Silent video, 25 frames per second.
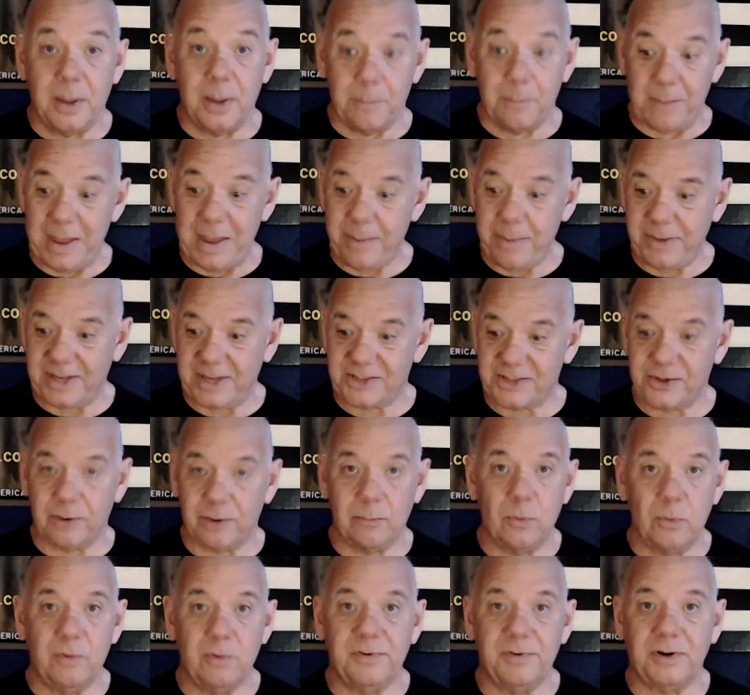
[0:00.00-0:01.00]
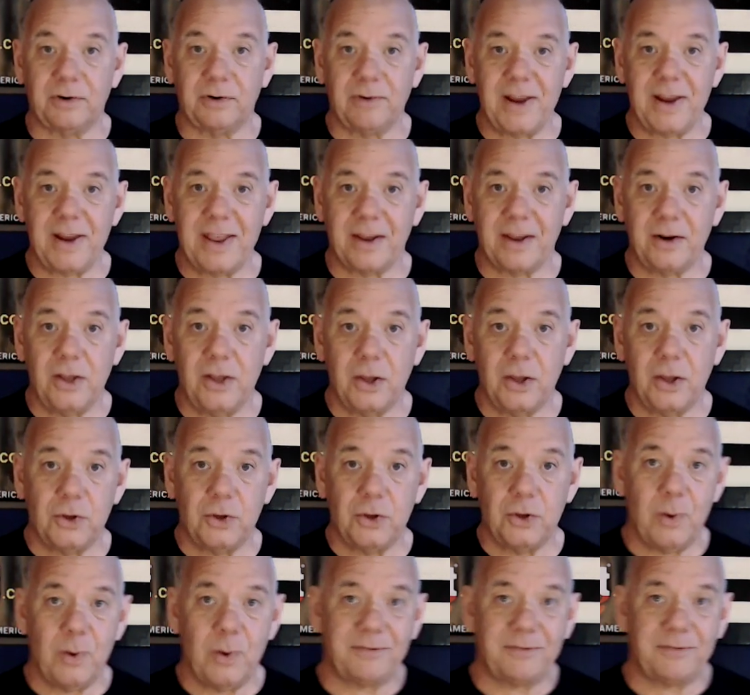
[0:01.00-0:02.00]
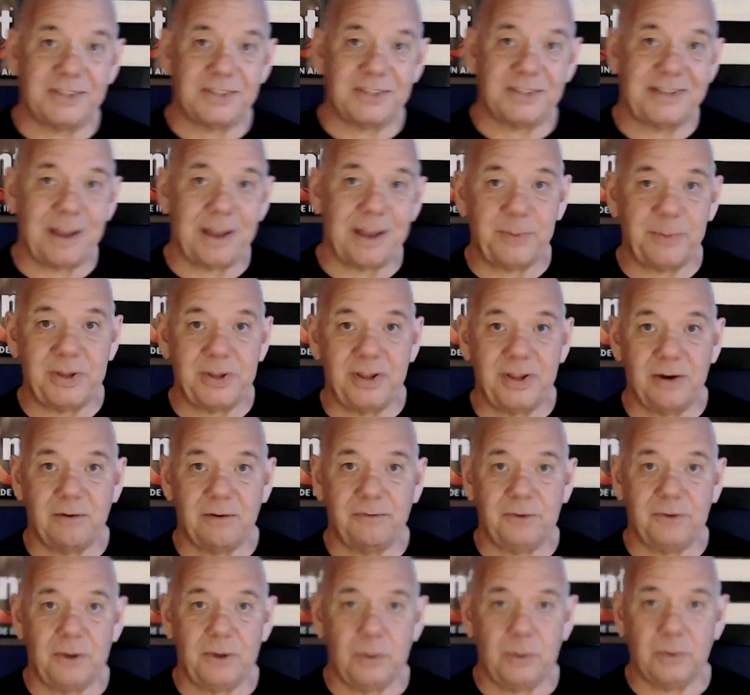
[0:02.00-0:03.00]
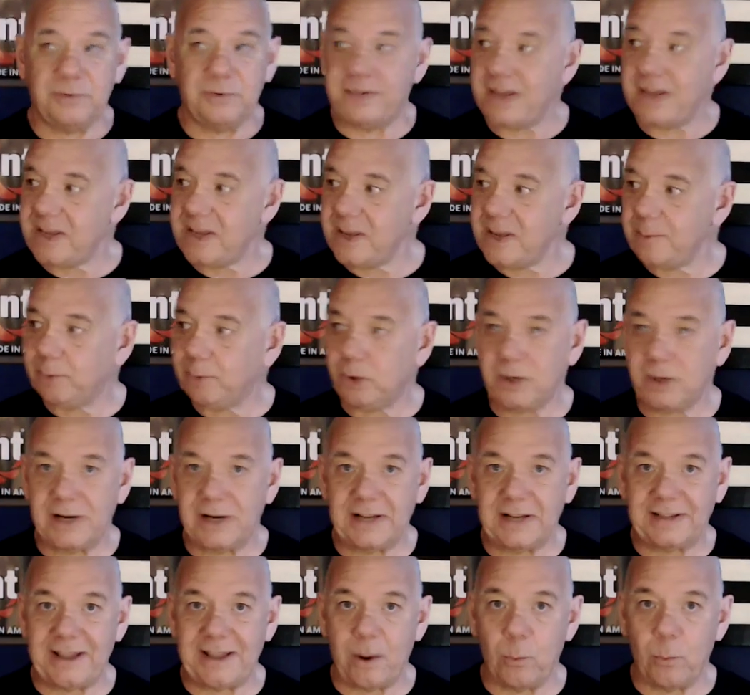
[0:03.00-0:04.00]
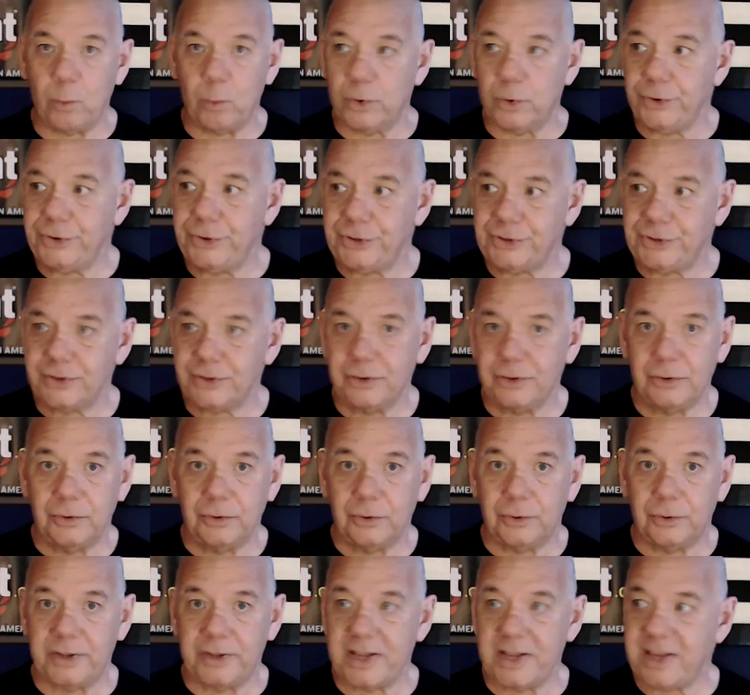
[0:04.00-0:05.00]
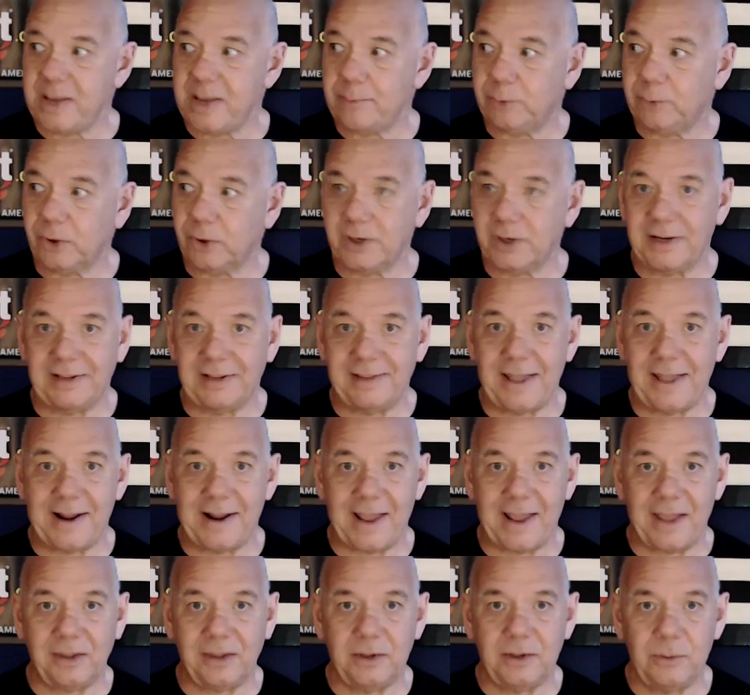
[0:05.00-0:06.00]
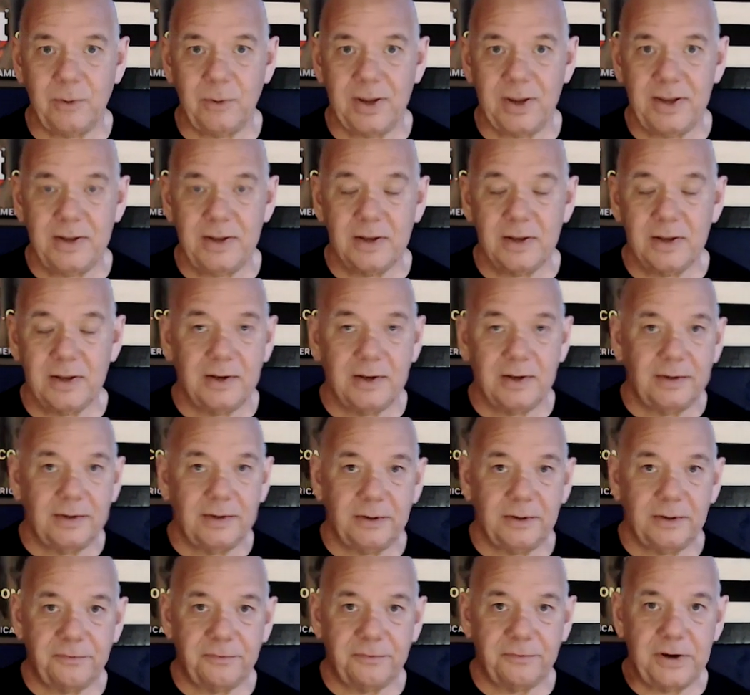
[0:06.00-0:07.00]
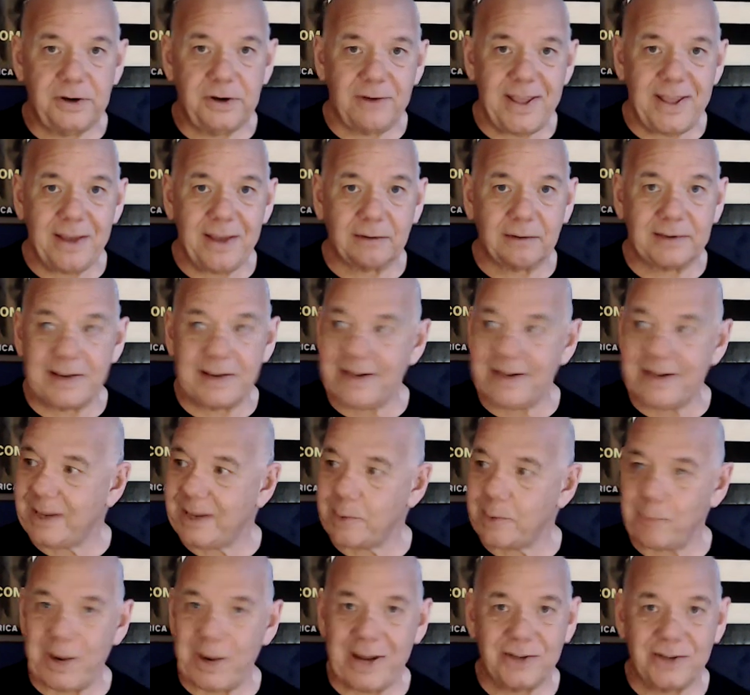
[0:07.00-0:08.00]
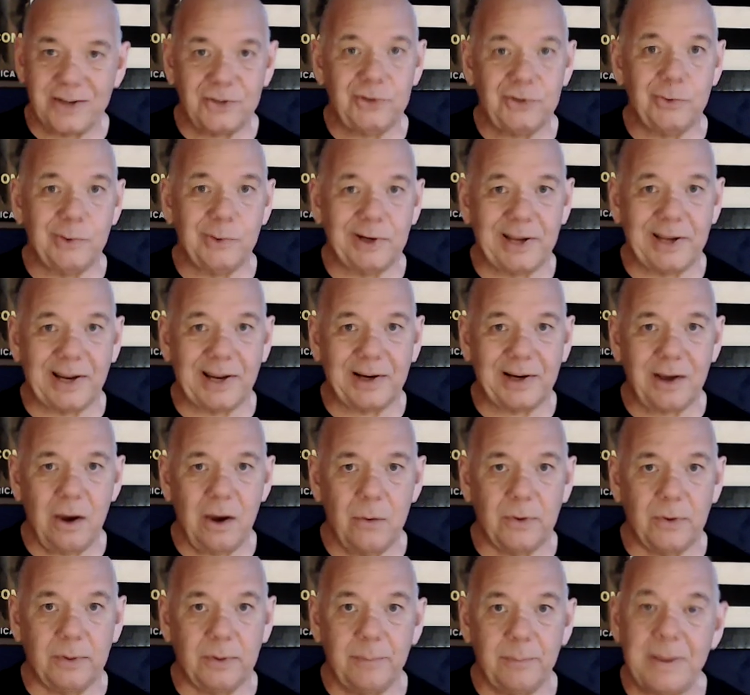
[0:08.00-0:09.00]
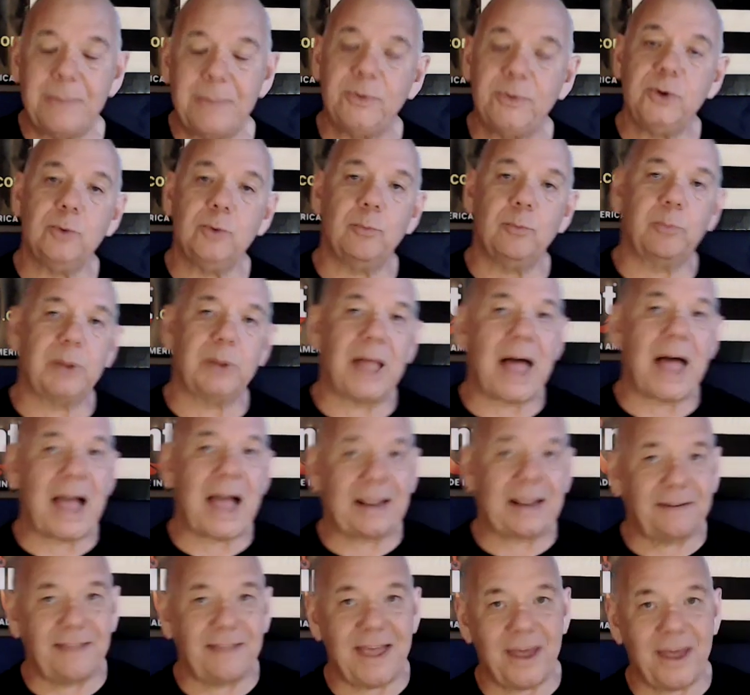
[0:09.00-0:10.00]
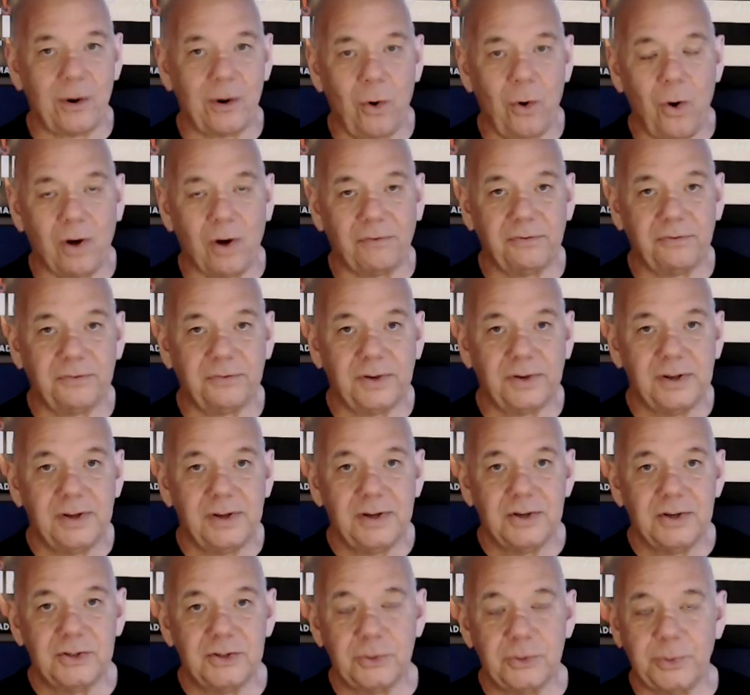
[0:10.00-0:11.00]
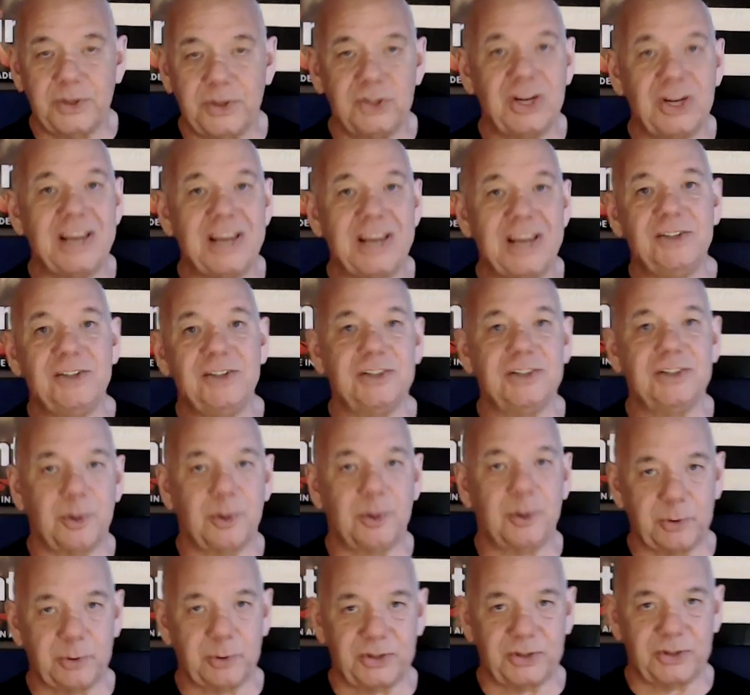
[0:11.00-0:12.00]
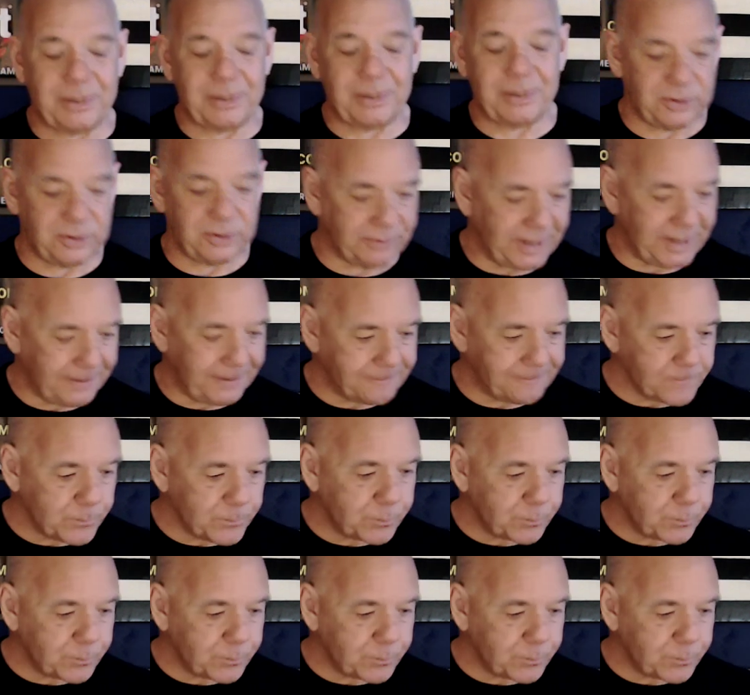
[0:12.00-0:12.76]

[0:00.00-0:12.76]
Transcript: Maybe as they're moving around, you have to step in their view. If they keep looking at that woods or they keep looking at that alleyway, they're figuring out, can they get past you and get going? Maybe you block that off so it changes their perception, right?